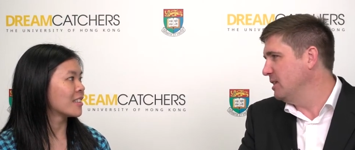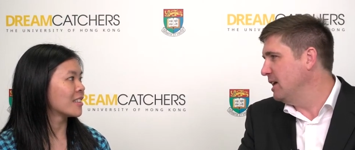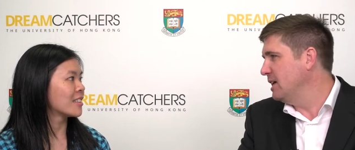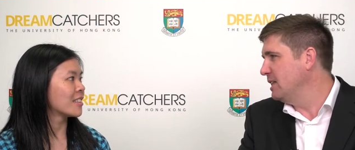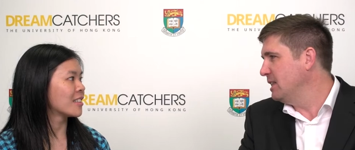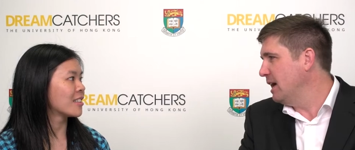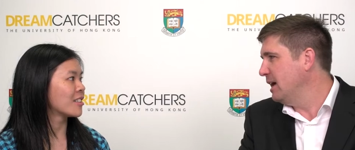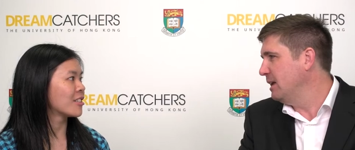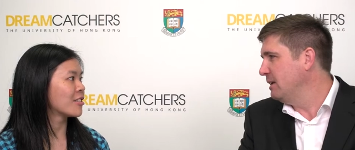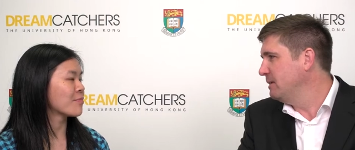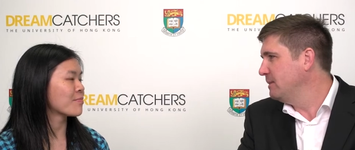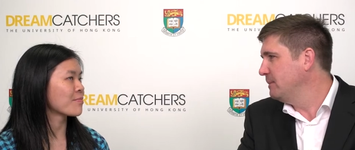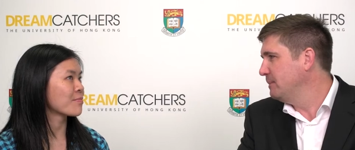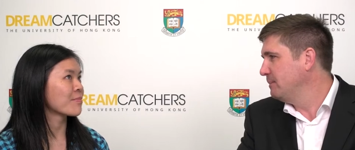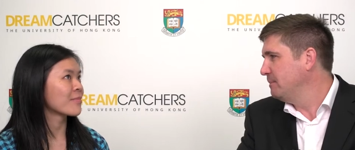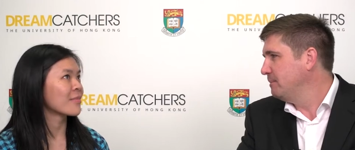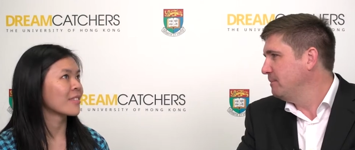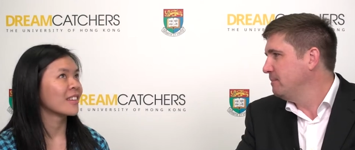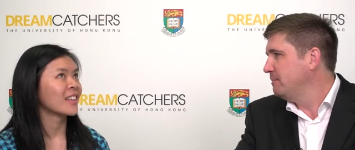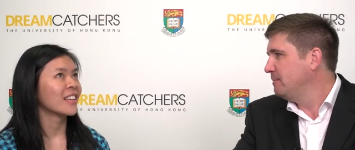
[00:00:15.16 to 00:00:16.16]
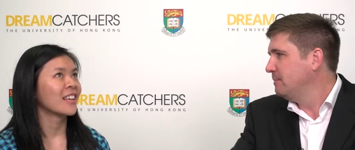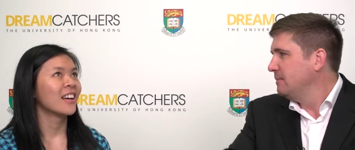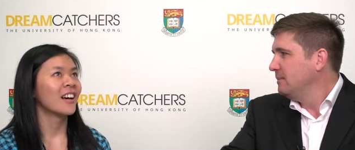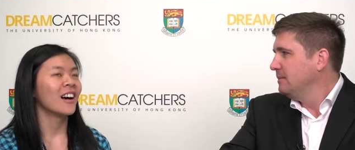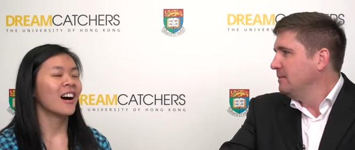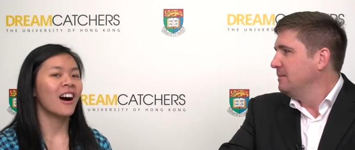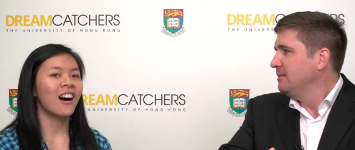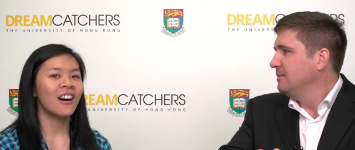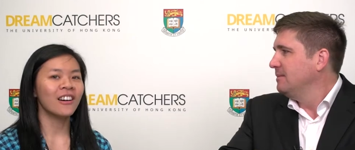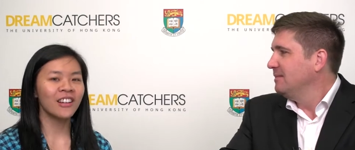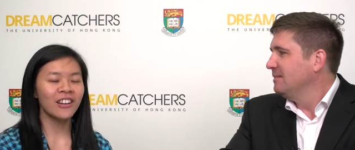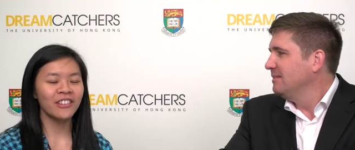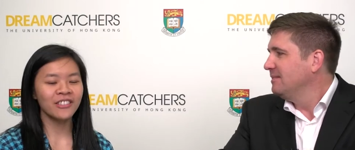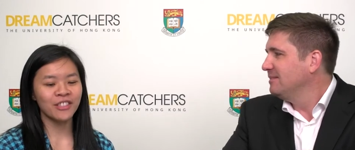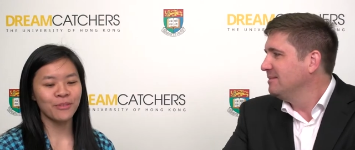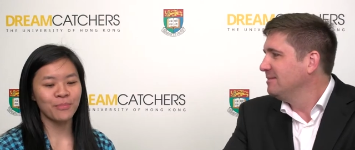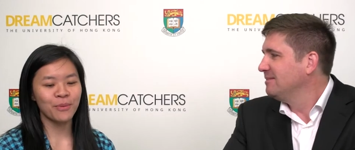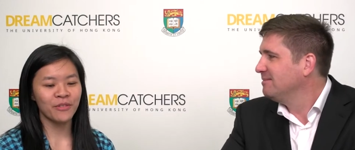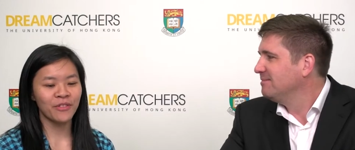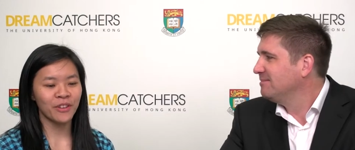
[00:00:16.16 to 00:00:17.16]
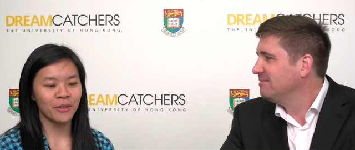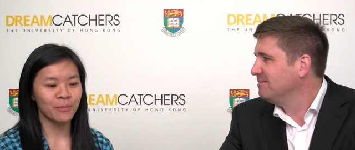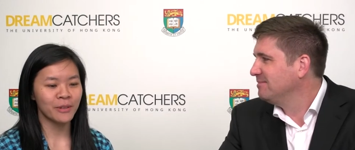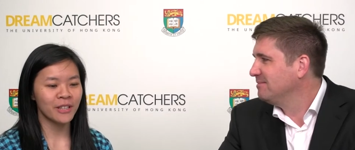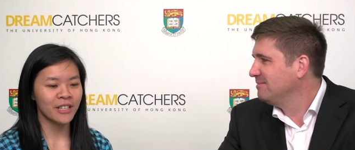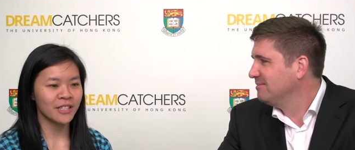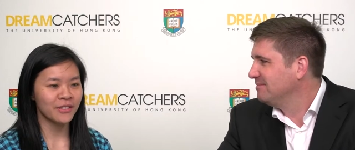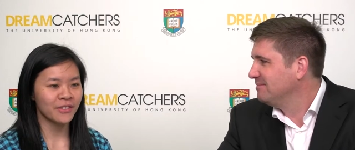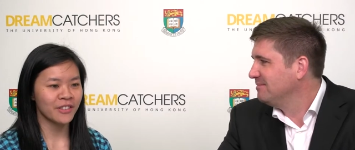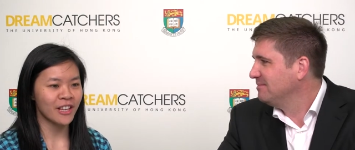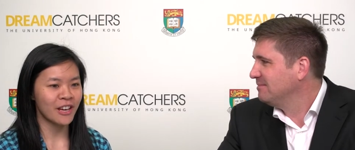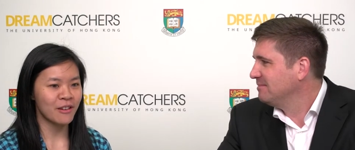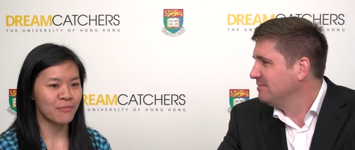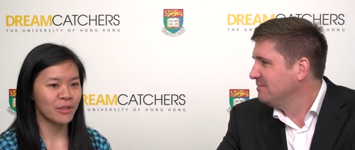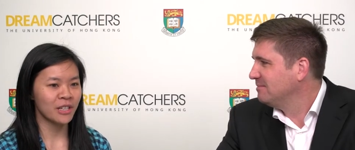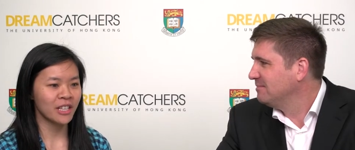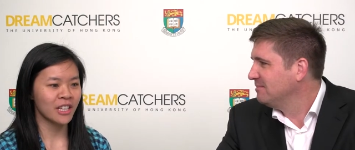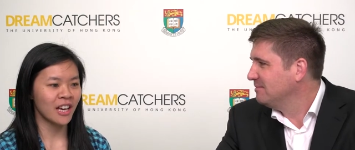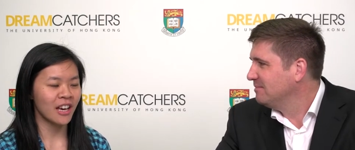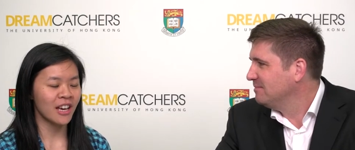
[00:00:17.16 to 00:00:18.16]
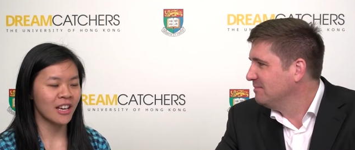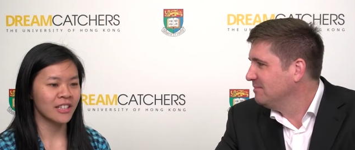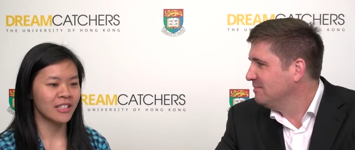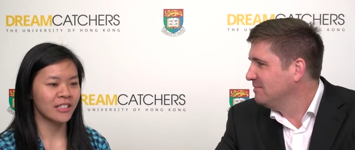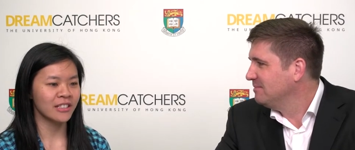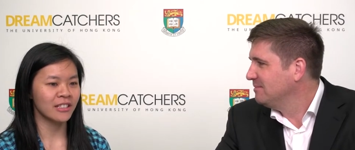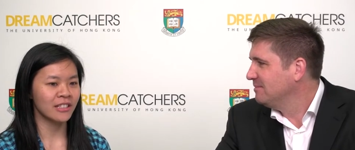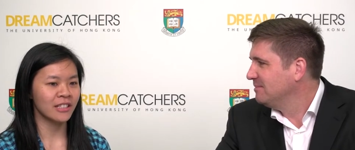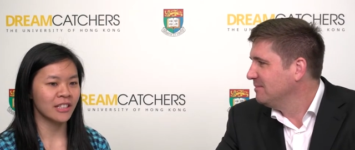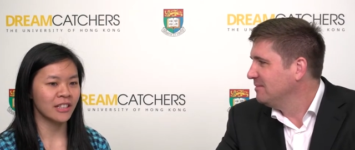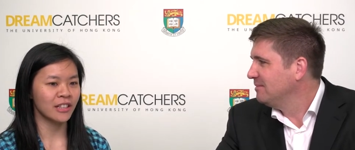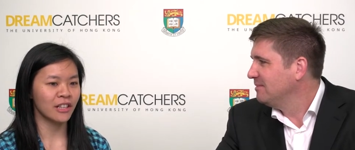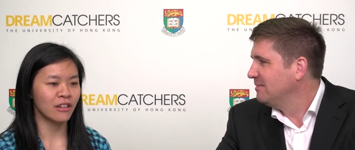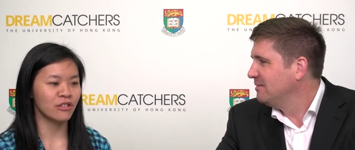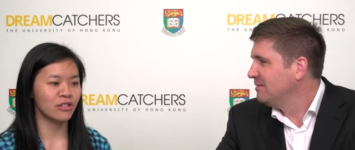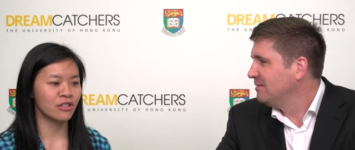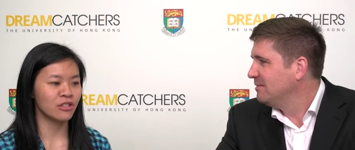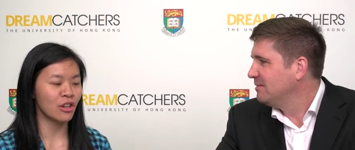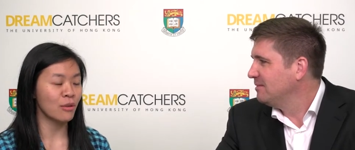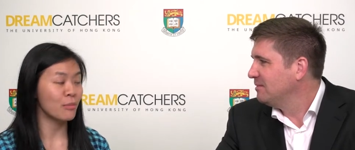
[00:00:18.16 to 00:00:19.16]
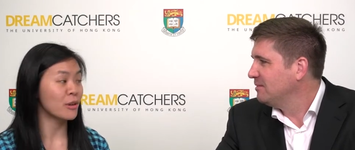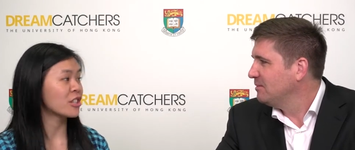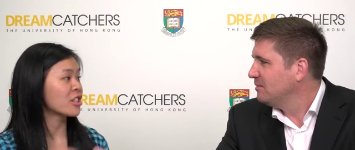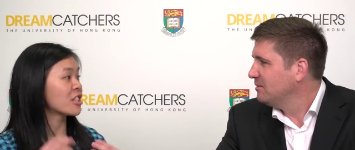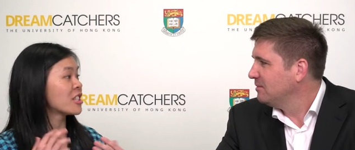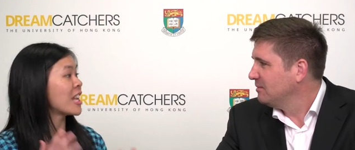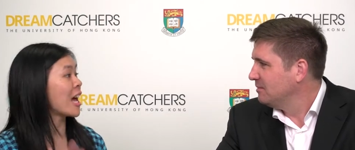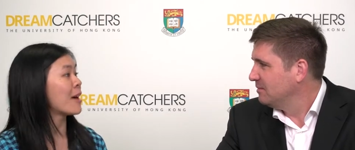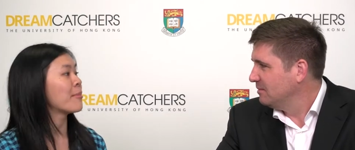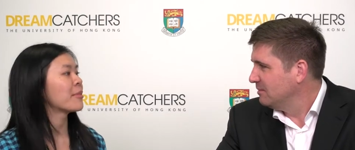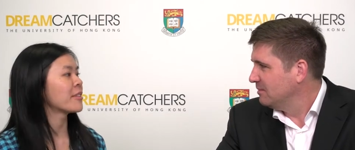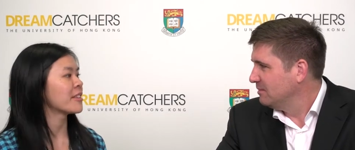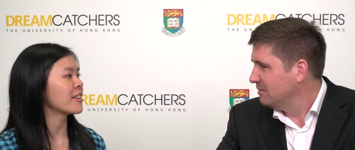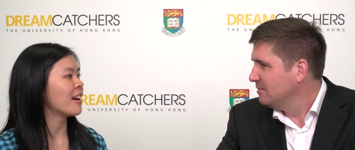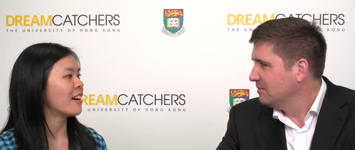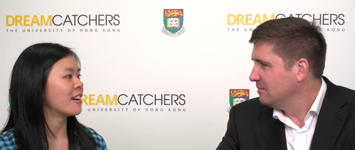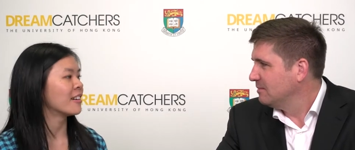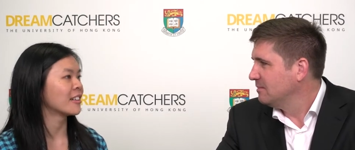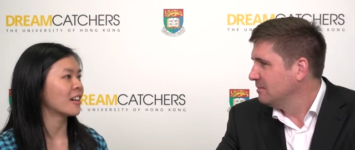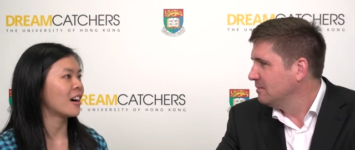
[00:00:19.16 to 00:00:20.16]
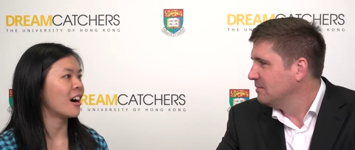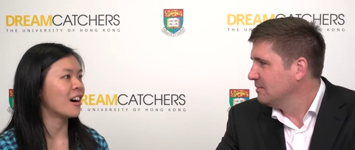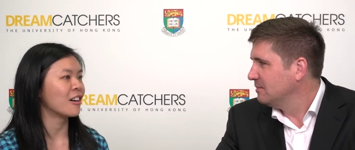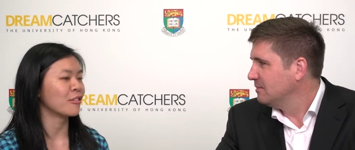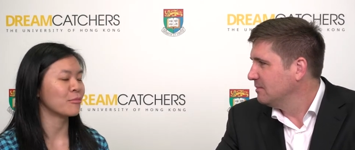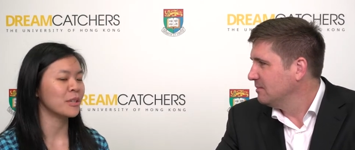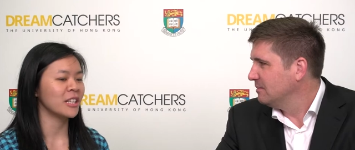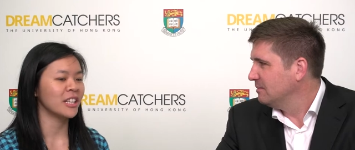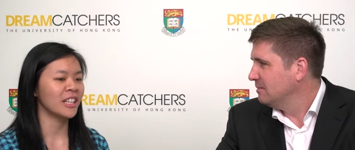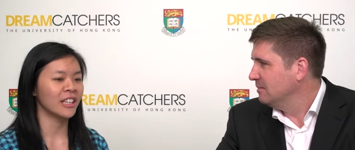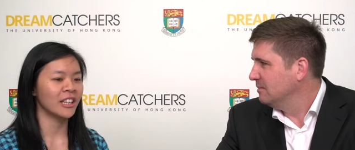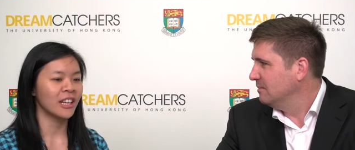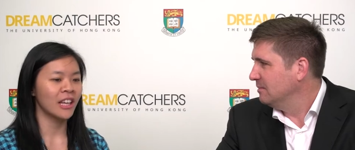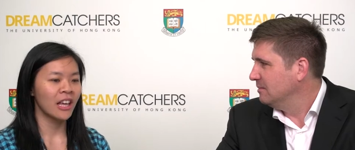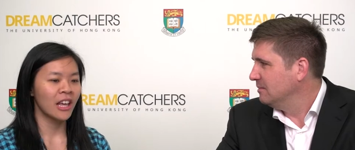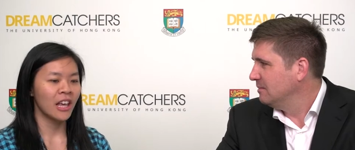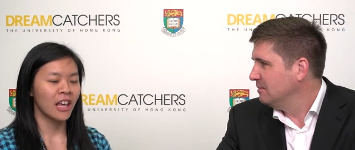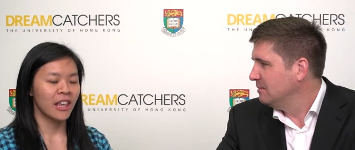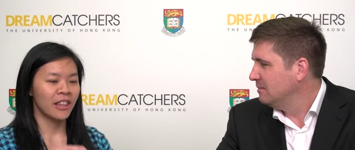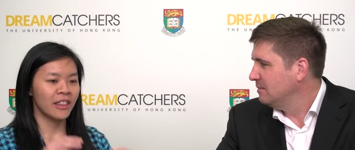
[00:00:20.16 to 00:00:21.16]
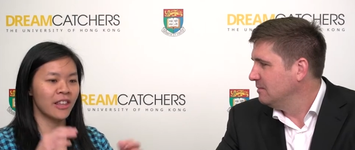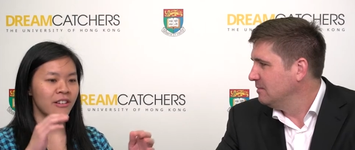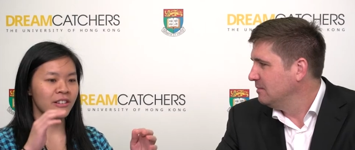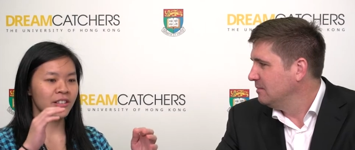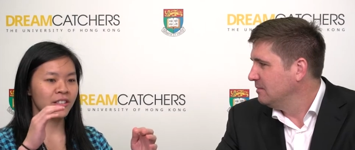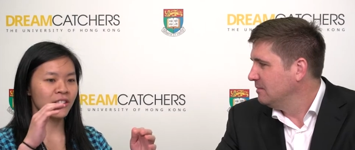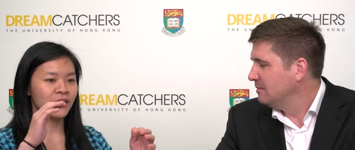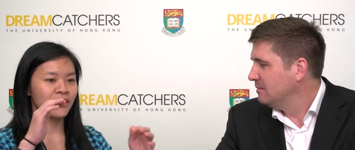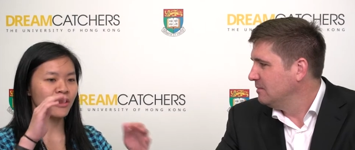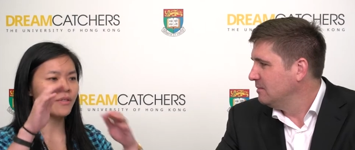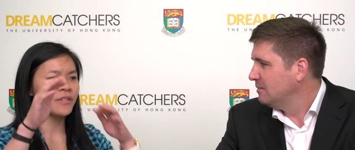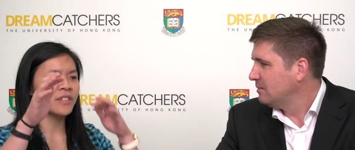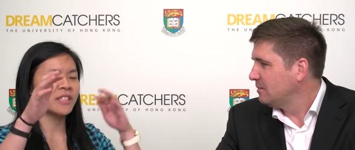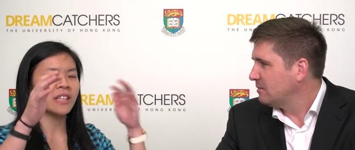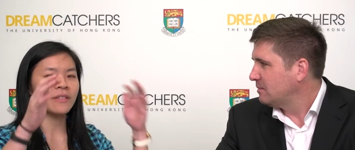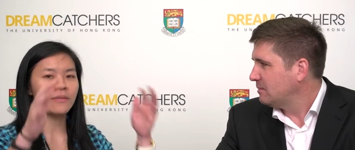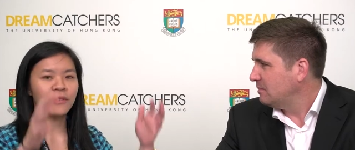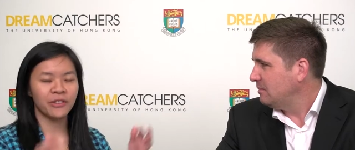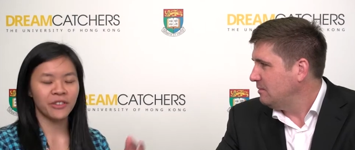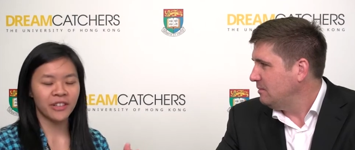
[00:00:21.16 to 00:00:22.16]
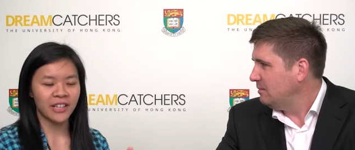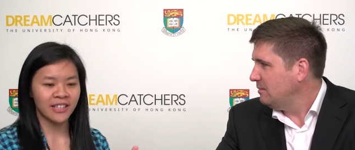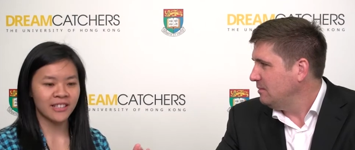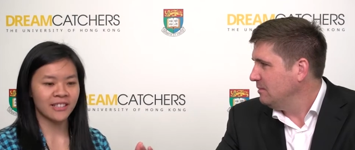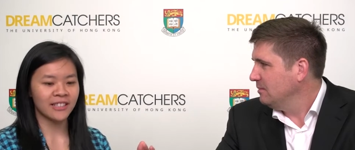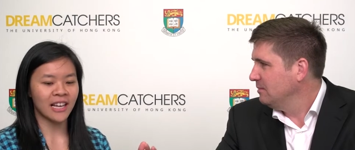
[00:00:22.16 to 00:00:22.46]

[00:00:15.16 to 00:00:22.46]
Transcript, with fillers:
Speaker 1: like that?
Speaker 2: Hong Kong's the perfect place for that because there's so much depth to Hong Kong, meaning there's the surface level things